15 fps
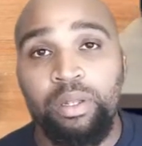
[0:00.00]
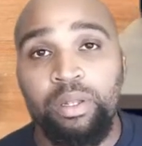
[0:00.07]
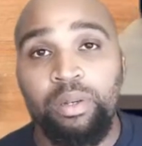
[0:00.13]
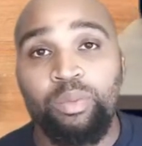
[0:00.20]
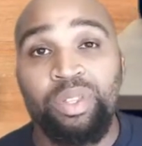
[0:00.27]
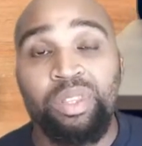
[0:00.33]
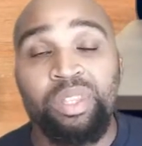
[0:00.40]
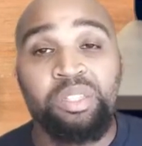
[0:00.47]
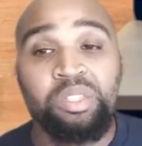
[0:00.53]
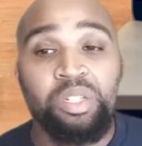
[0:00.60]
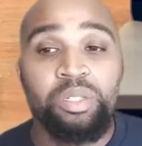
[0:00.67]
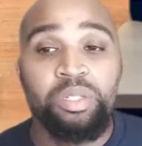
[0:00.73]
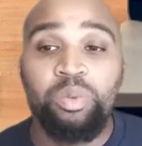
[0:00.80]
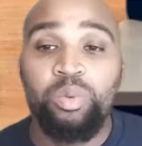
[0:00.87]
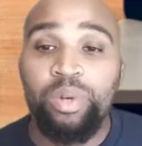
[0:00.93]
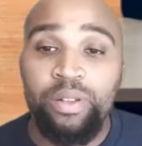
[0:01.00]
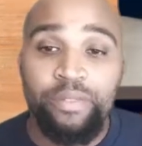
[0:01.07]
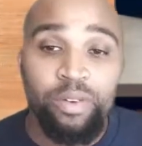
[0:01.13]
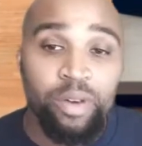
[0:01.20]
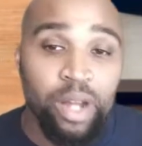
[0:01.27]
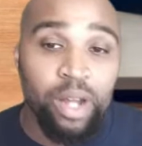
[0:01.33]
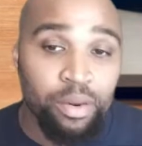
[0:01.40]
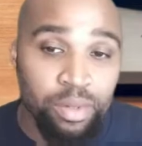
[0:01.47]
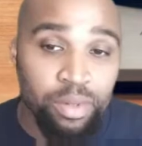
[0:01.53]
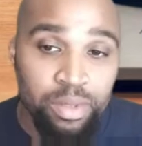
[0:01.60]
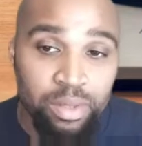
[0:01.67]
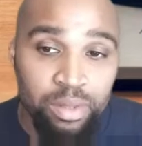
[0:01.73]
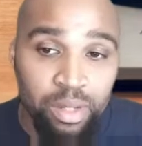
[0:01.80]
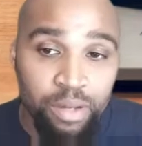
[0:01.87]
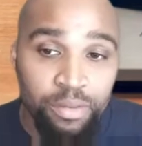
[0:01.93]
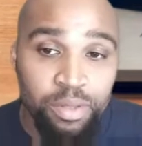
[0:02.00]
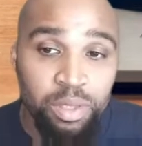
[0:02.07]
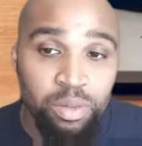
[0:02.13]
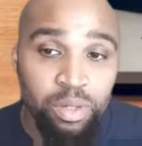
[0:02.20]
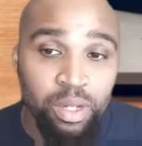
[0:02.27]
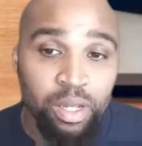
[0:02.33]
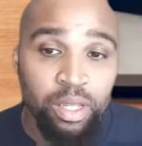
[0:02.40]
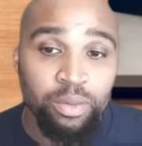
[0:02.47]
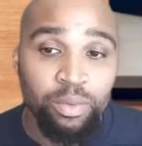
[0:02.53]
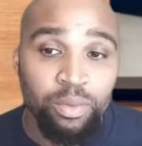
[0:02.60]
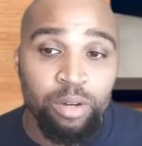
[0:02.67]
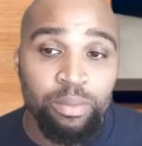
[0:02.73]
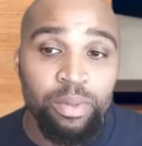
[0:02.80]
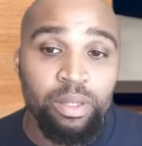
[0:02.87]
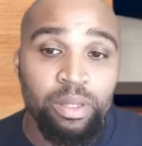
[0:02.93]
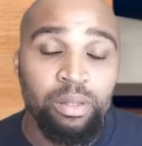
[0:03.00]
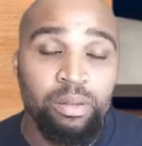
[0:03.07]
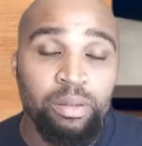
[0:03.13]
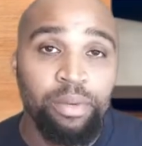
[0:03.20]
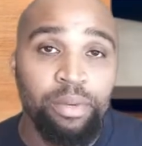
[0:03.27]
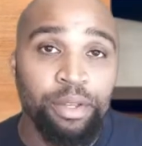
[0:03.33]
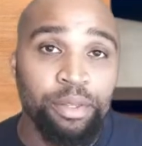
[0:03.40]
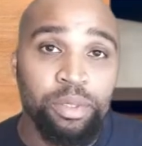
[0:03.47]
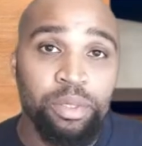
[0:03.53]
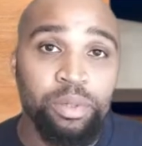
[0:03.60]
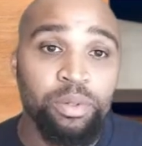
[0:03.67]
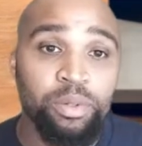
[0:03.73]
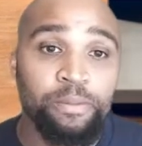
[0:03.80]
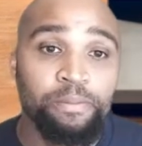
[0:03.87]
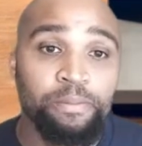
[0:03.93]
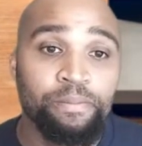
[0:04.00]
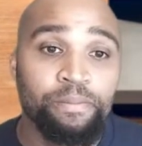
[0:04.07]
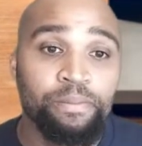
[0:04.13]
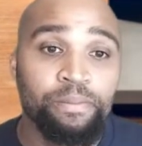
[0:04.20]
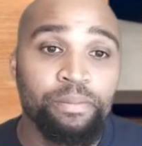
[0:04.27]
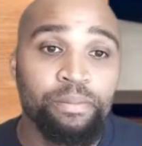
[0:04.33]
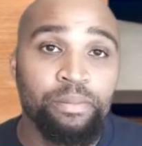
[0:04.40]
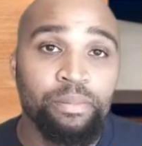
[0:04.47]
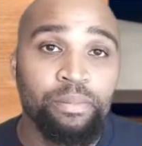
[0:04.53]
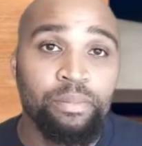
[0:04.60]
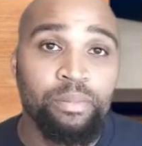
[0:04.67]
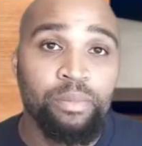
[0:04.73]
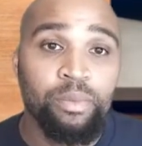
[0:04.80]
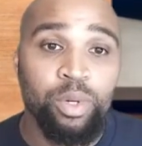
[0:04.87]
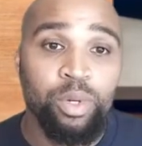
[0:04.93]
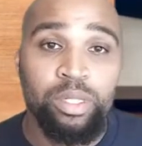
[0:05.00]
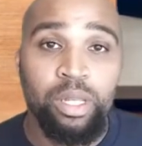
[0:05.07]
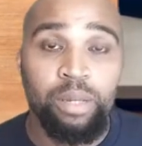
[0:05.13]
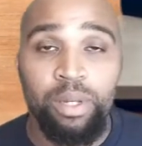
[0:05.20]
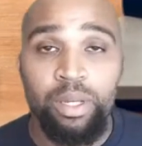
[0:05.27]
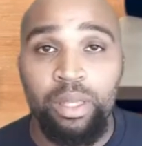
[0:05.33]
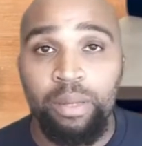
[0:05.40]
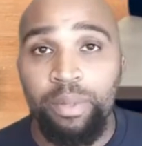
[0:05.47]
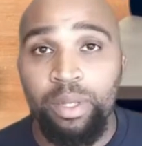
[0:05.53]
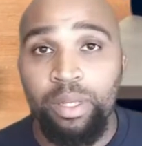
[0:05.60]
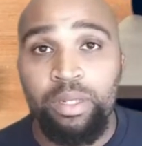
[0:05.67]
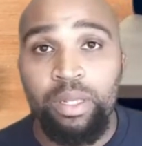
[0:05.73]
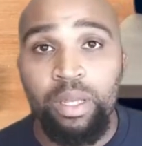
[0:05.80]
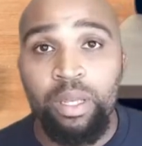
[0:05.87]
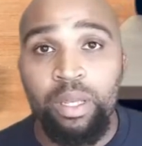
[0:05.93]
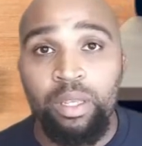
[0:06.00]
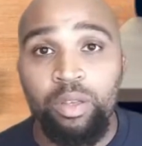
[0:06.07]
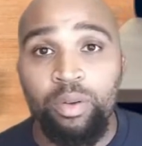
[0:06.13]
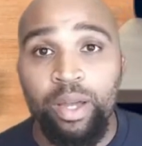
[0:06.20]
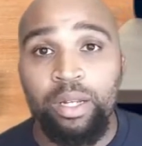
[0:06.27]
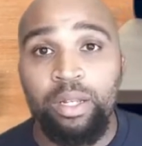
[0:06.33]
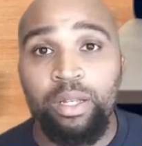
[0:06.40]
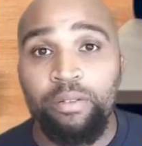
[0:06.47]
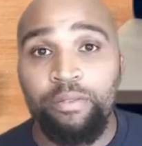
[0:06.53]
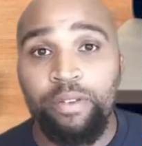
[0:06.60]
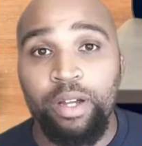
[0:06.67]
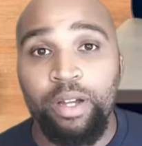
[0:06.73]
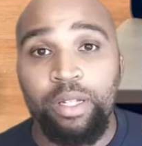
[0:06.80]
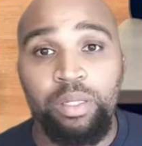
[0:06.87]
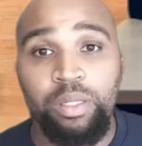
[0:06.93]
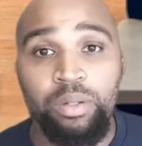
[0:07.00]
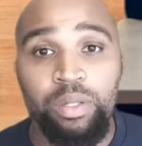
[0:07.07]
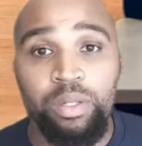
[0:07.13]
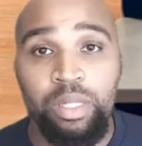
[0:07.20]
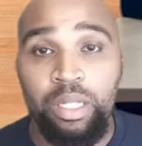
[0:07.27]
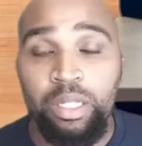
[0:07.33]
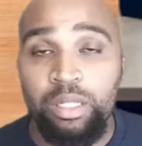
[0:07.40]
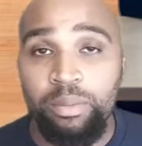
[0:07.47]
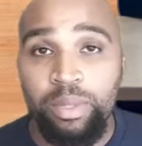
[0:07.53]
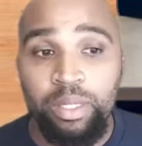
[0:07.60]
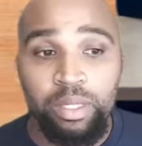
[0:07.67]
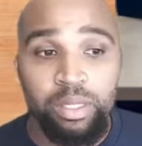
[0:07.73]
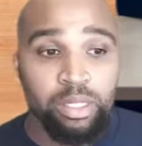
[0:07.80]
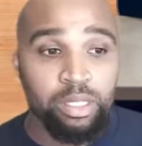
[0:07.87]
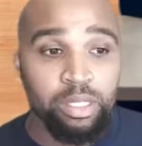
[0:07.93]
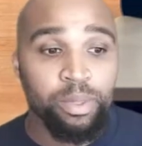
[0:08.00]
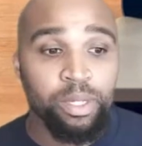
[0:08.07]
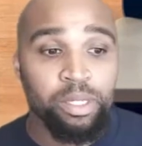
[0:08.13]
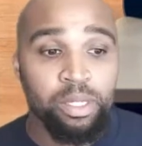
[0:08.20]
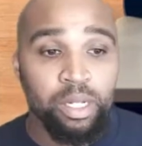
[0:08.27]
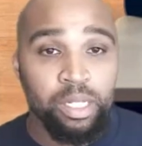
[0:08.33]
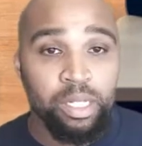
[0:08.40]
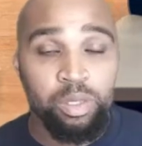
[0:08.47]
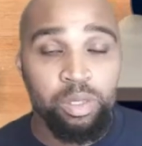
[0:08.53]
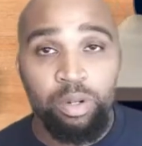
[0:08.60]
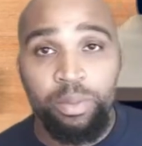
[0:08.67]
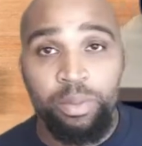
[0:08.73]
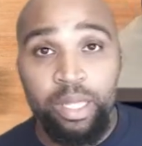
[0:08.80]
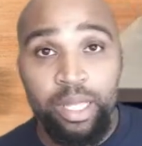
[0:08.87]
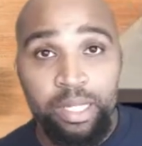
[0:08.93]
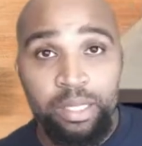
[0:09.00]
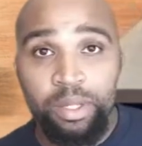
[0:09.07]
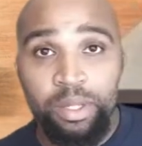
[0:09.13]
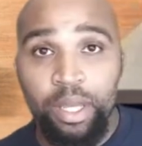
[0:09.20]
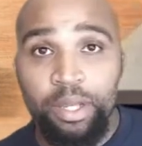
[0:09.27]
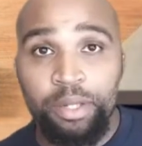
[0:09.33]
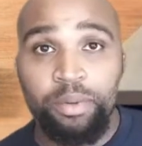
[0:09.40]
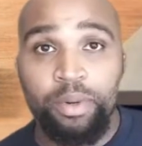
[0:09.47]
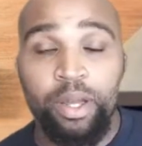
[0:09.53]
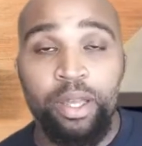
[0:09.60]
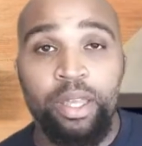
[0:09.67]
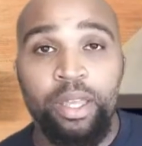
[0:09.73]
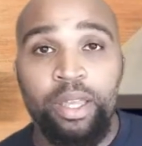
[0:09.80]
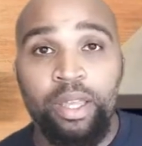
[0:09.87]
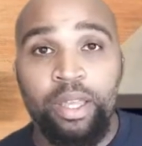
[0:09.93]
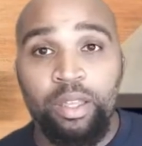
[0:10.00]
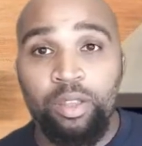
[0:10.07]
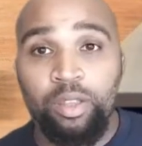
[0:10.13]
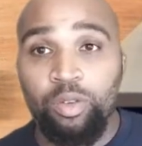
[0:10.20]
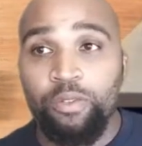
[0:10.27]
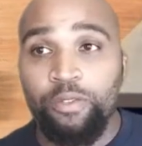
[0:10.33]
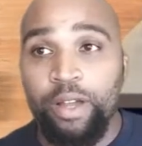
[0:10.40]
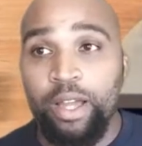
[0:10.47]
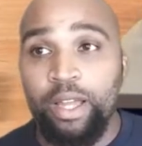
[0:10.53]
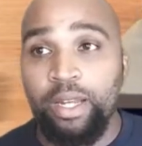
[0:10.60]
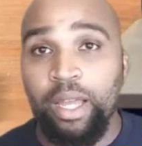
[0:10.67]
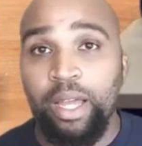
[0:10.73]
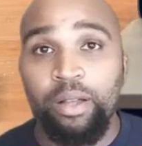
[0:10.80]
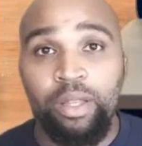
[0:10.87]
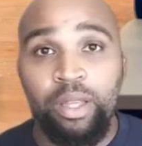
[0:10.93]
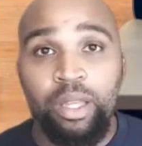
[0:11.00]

within just 24 hours of student enrollment by the school. What does that mean? That means you identify a student need to be in suspension, because normally that's the case, right? You find out